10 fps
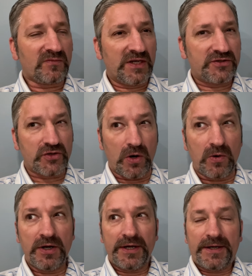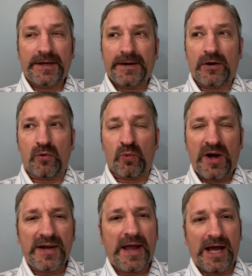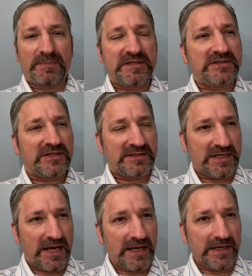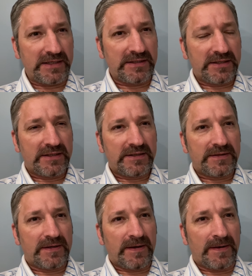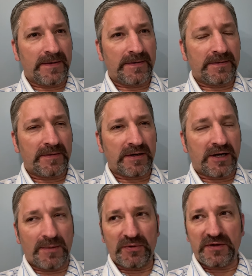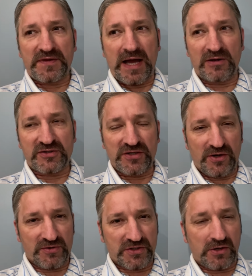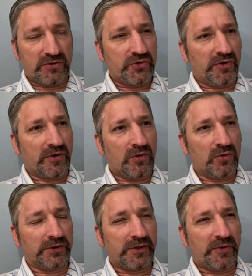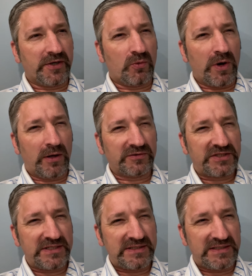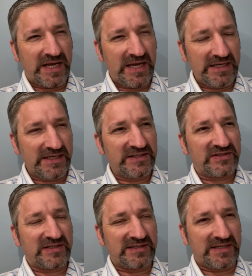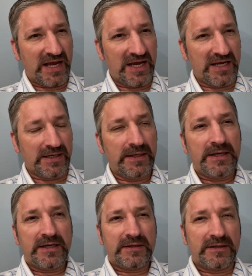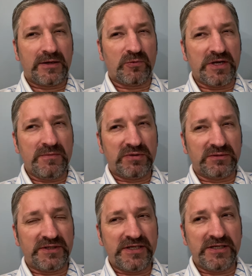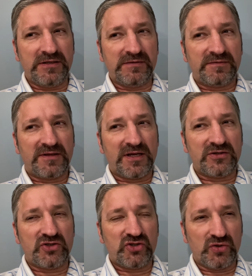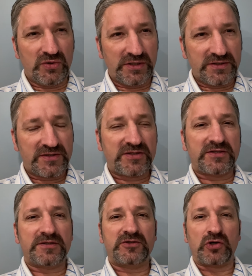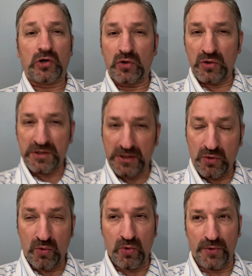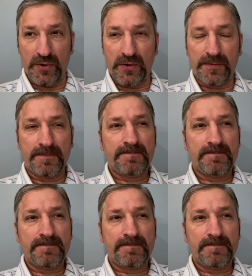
So what happened today a couple of thousand years ago during Holy Week? Well, today is the day that we believe that Judas turned a corner